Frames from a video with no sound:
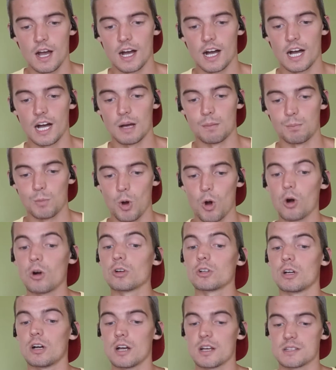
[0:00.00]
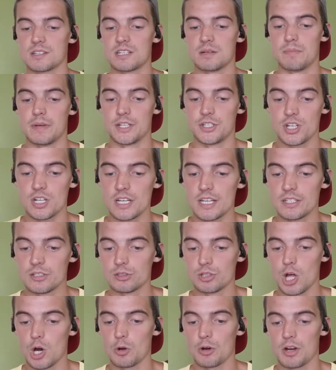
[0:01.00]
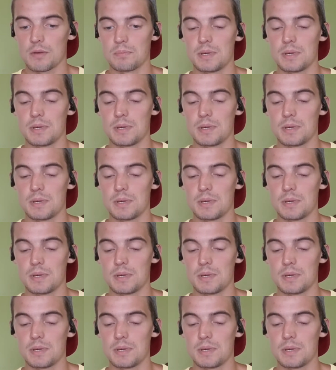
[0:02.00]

All-cause dementia is lower